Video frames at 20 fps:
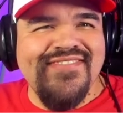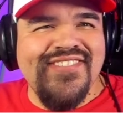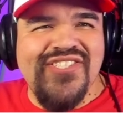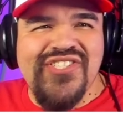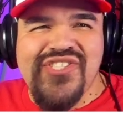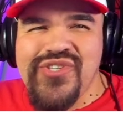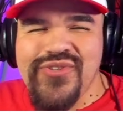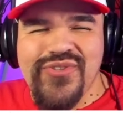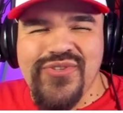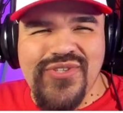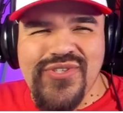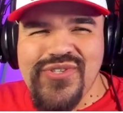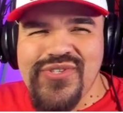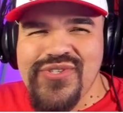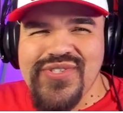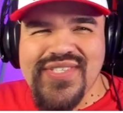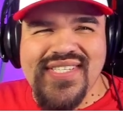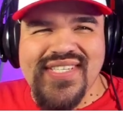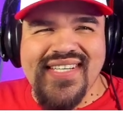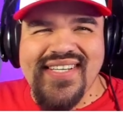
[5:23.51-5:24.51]

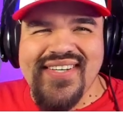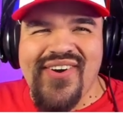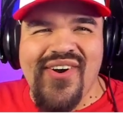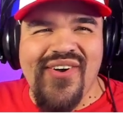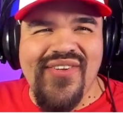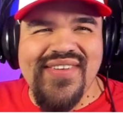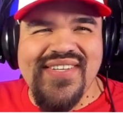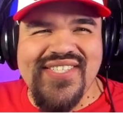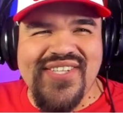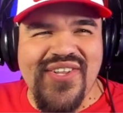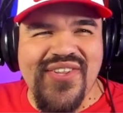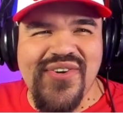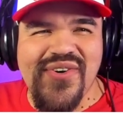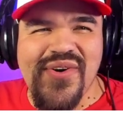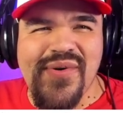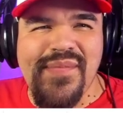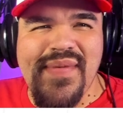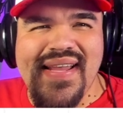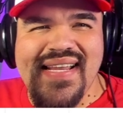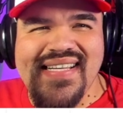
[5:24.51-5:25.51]
Zulus and all these other
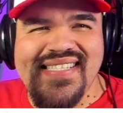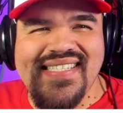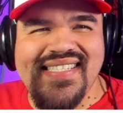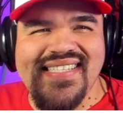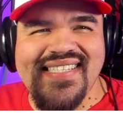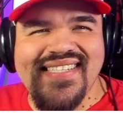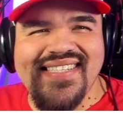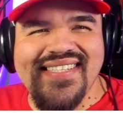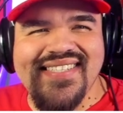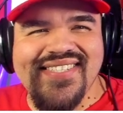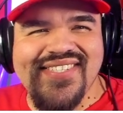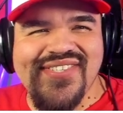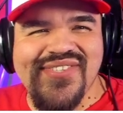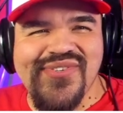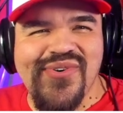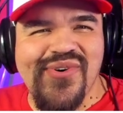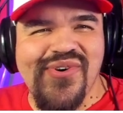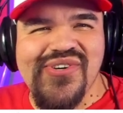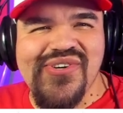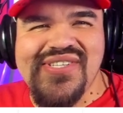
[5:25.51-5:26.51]
amazing
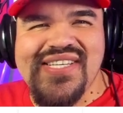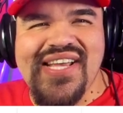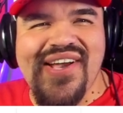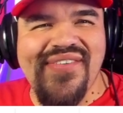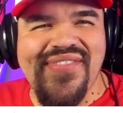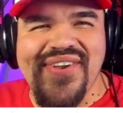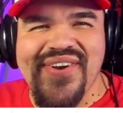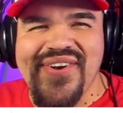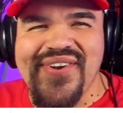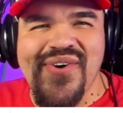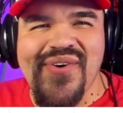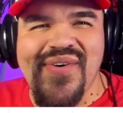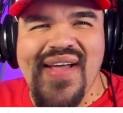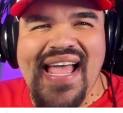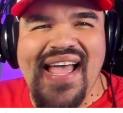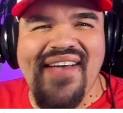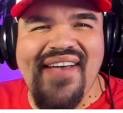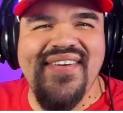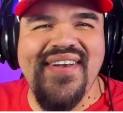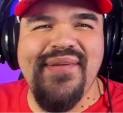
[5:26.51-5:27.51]
stores out there don't
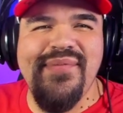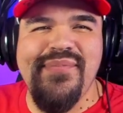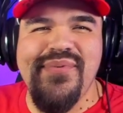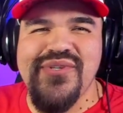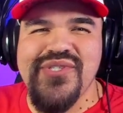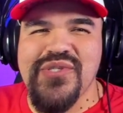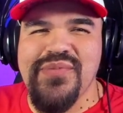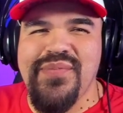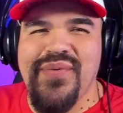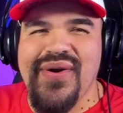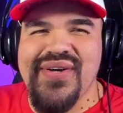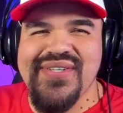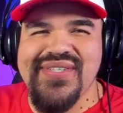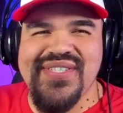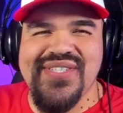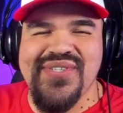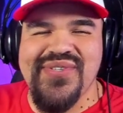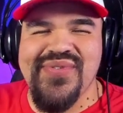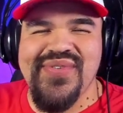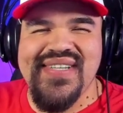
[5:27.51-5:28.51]
have any booster
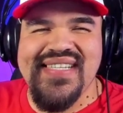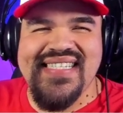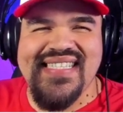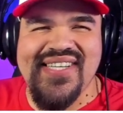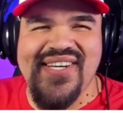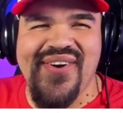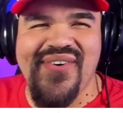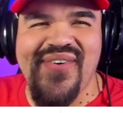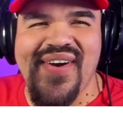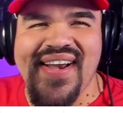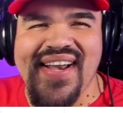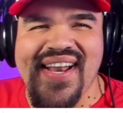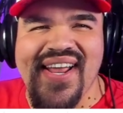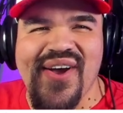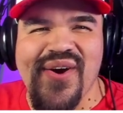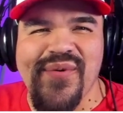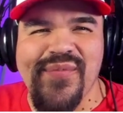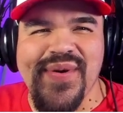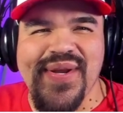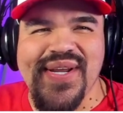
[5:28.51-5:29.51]
boxes to really sell right
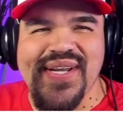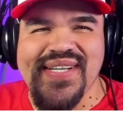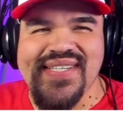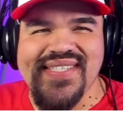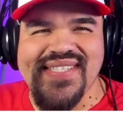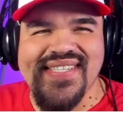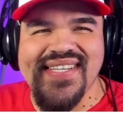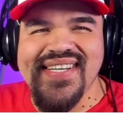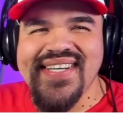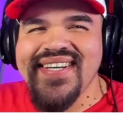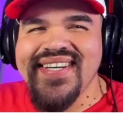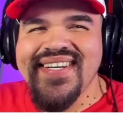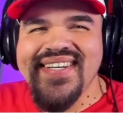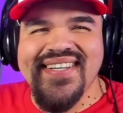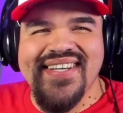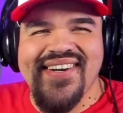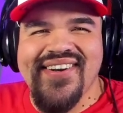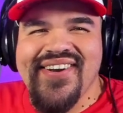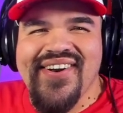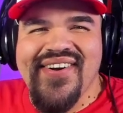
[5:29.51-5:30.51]
now because
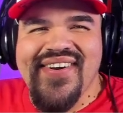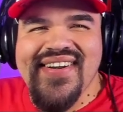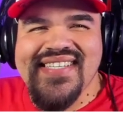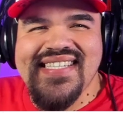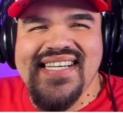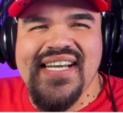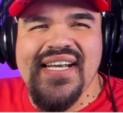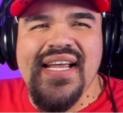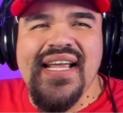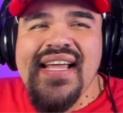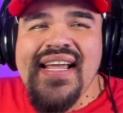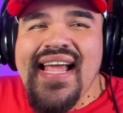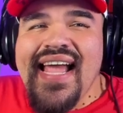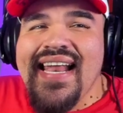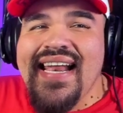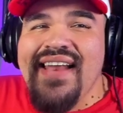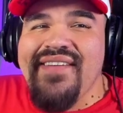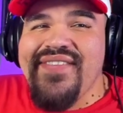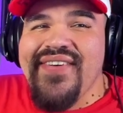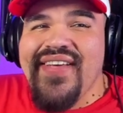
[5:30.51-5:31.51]
there isn't any.
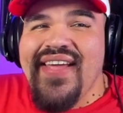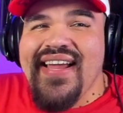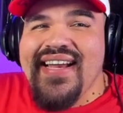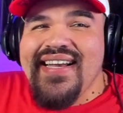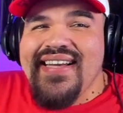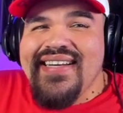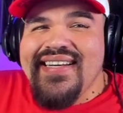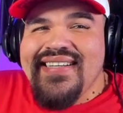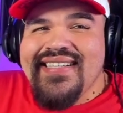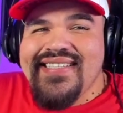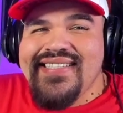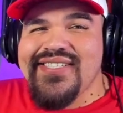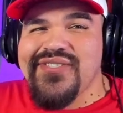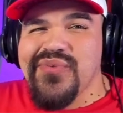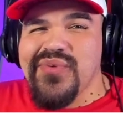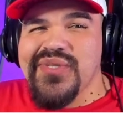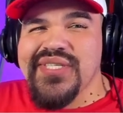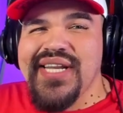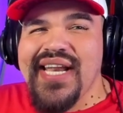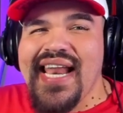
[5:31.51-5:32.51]
And I feel like this is
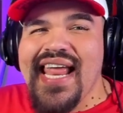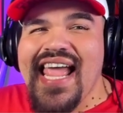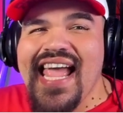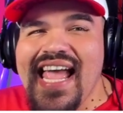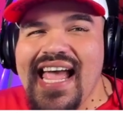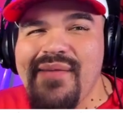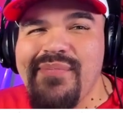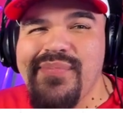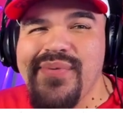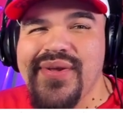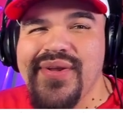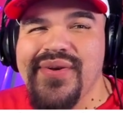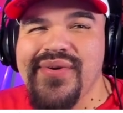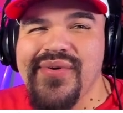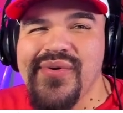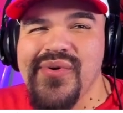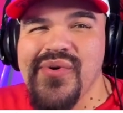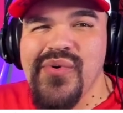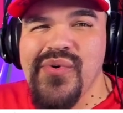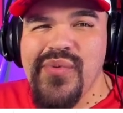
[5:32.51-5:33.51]
what's gonna
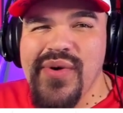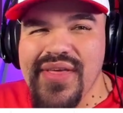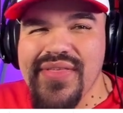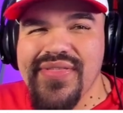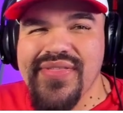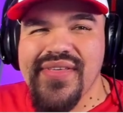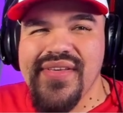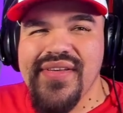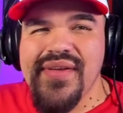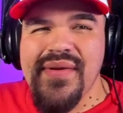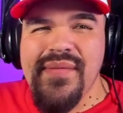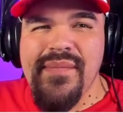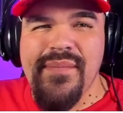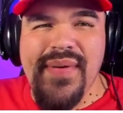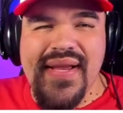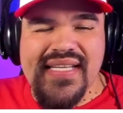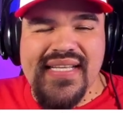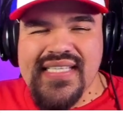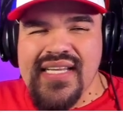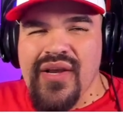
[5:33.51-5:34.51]
happen with
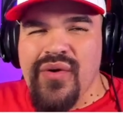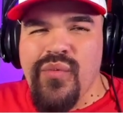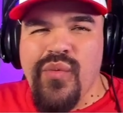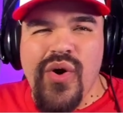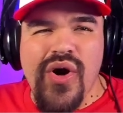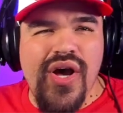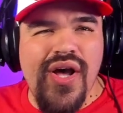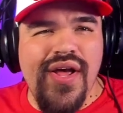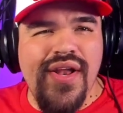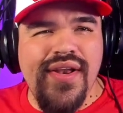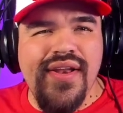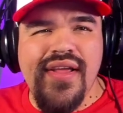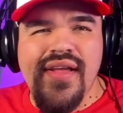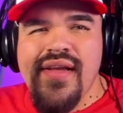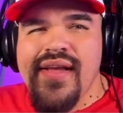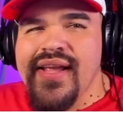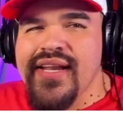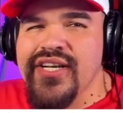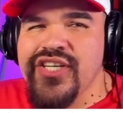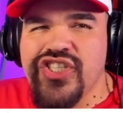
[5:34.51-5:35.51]
base set one
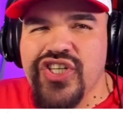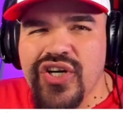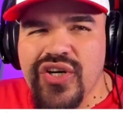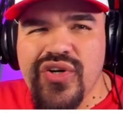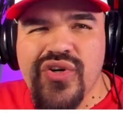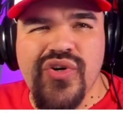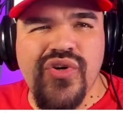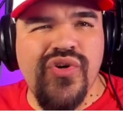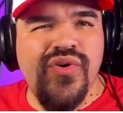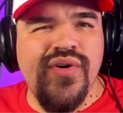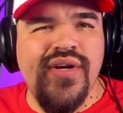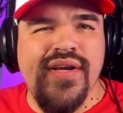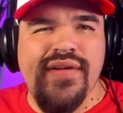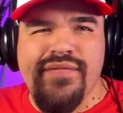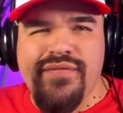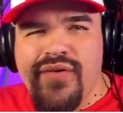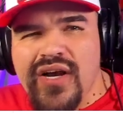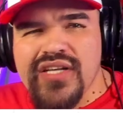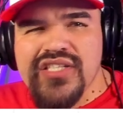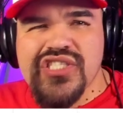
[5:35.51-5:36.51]
and jungle and
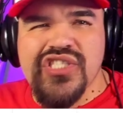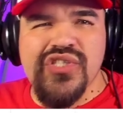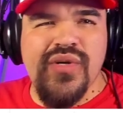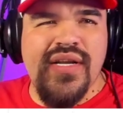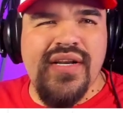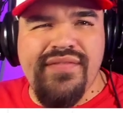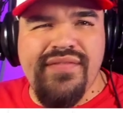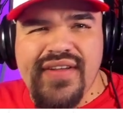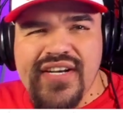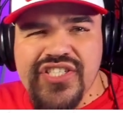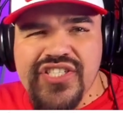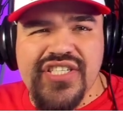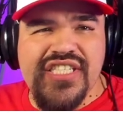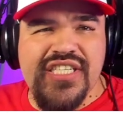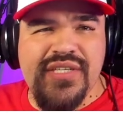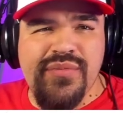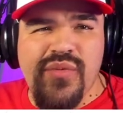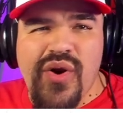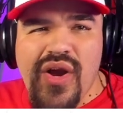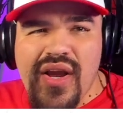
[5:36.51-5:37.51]
fossil and eventually
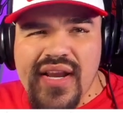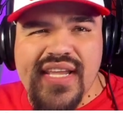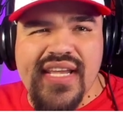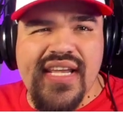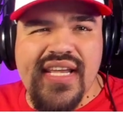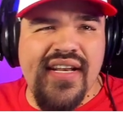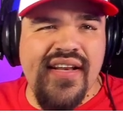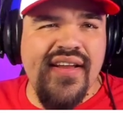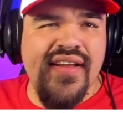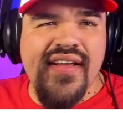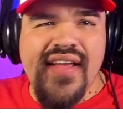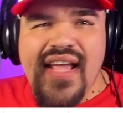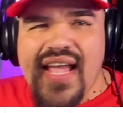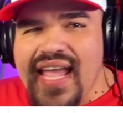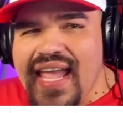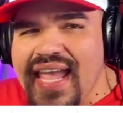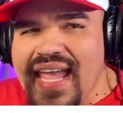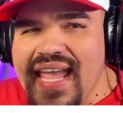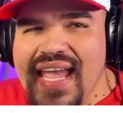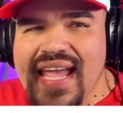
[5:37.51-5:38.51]
Team Rocket,
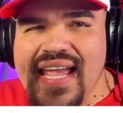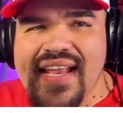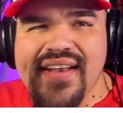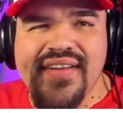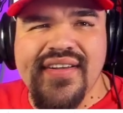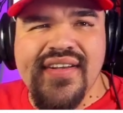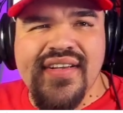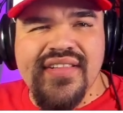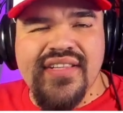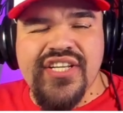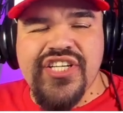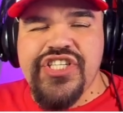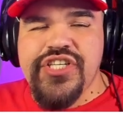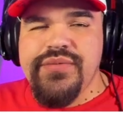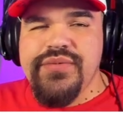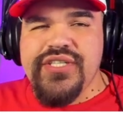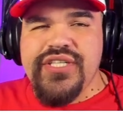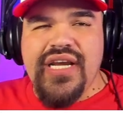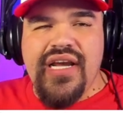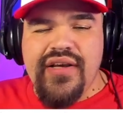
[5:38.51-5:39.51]
and the
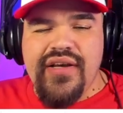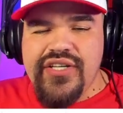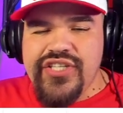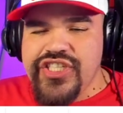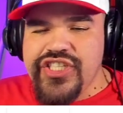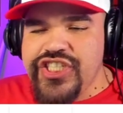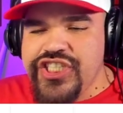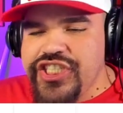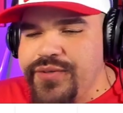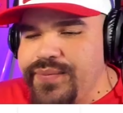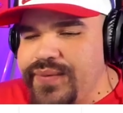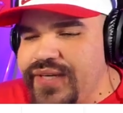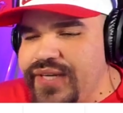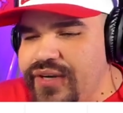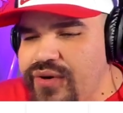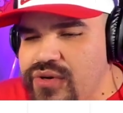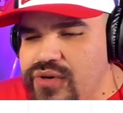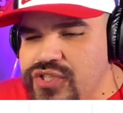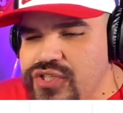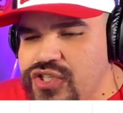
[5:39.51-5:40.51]
gym challenge and gym
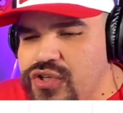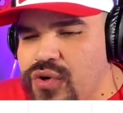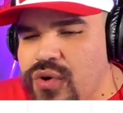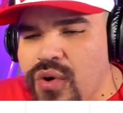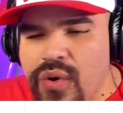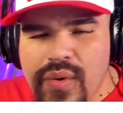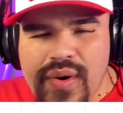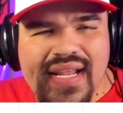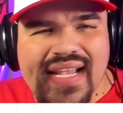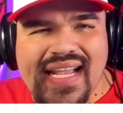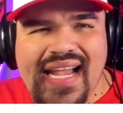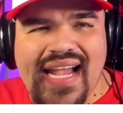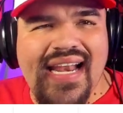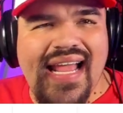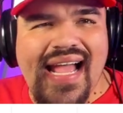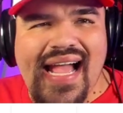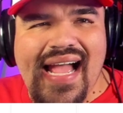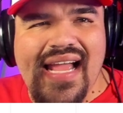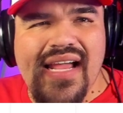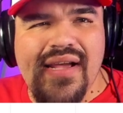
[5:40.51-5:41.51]
heroes are already kind
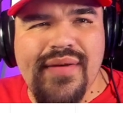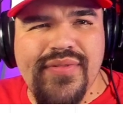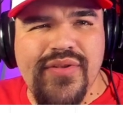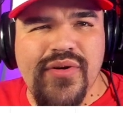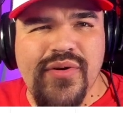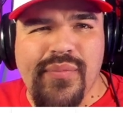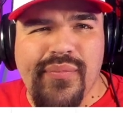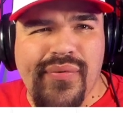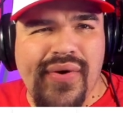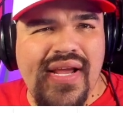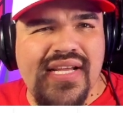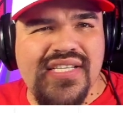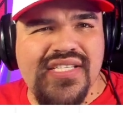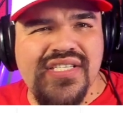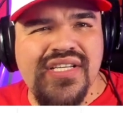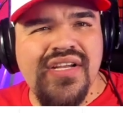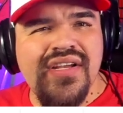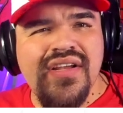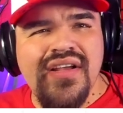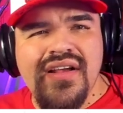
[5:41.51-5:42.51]
of high up there in
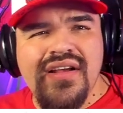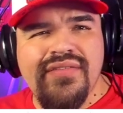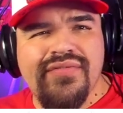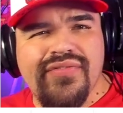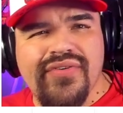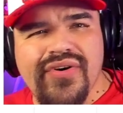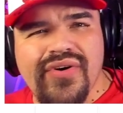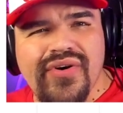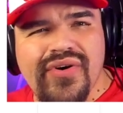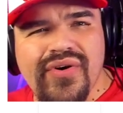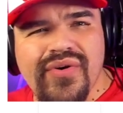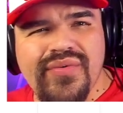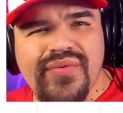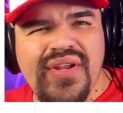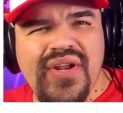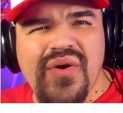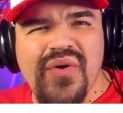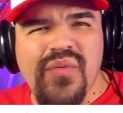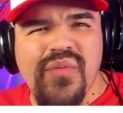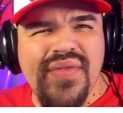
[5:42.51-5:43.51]
price for
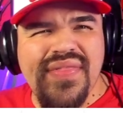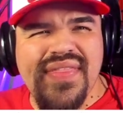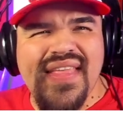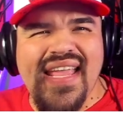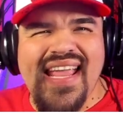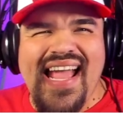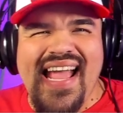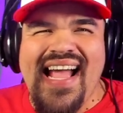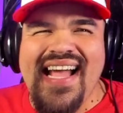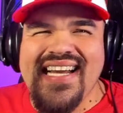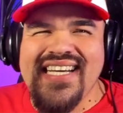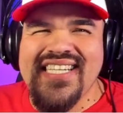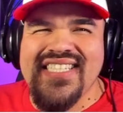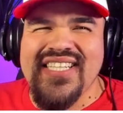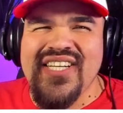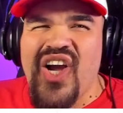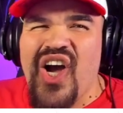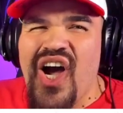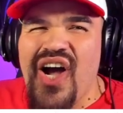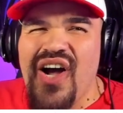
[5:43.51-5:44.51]
what they
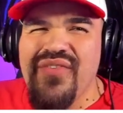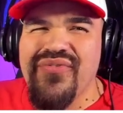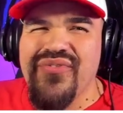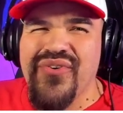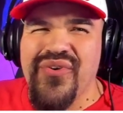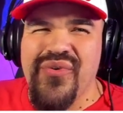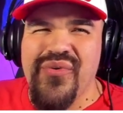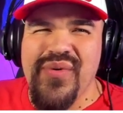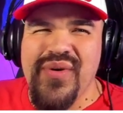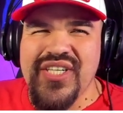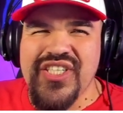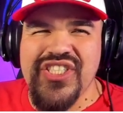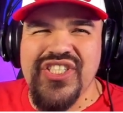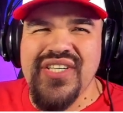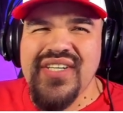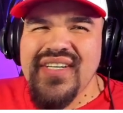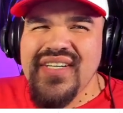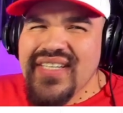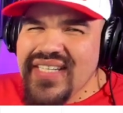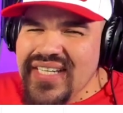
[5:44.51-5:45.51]
actually offer, which
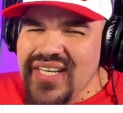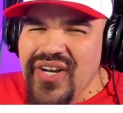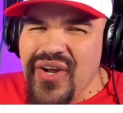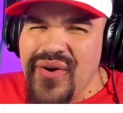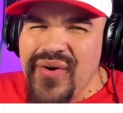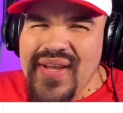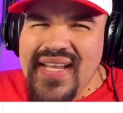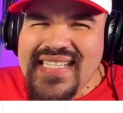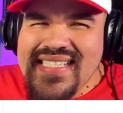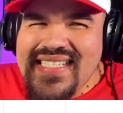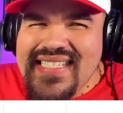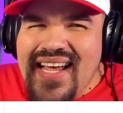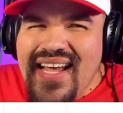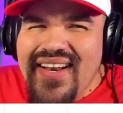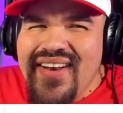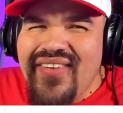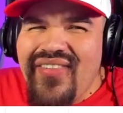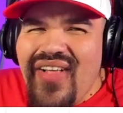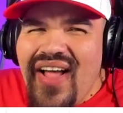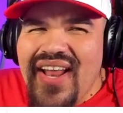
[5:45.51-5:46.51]
it's
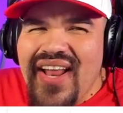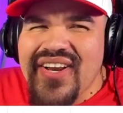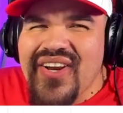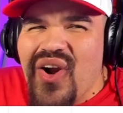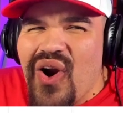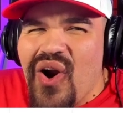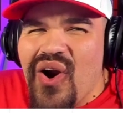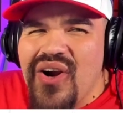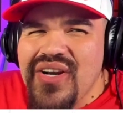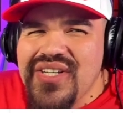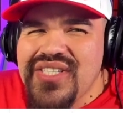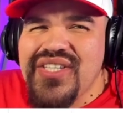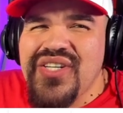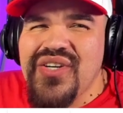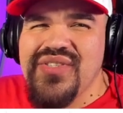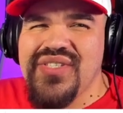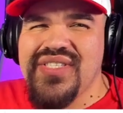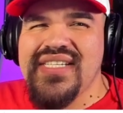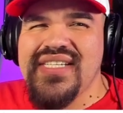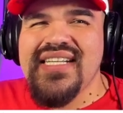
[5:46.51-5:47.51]
not a lot of cards in
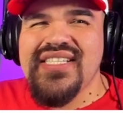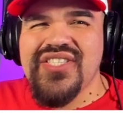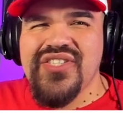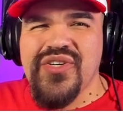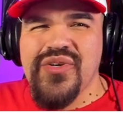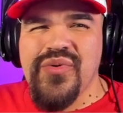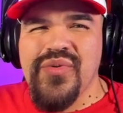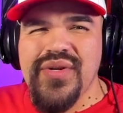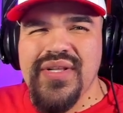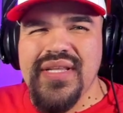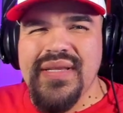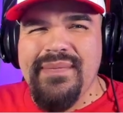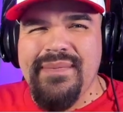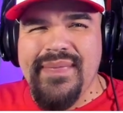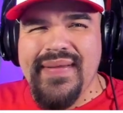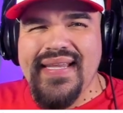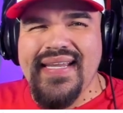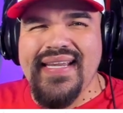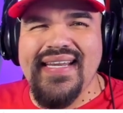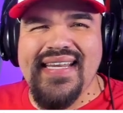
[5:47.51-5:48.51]
those sets that are really
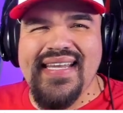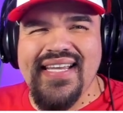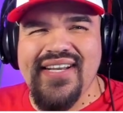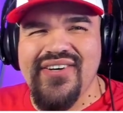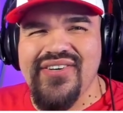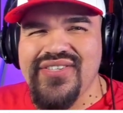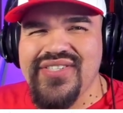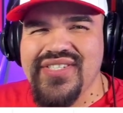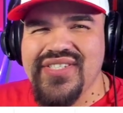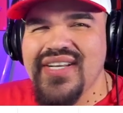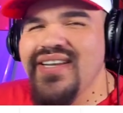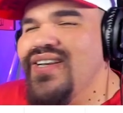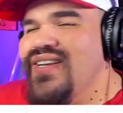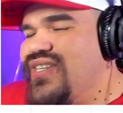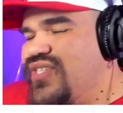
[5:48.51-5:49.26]
big hitters.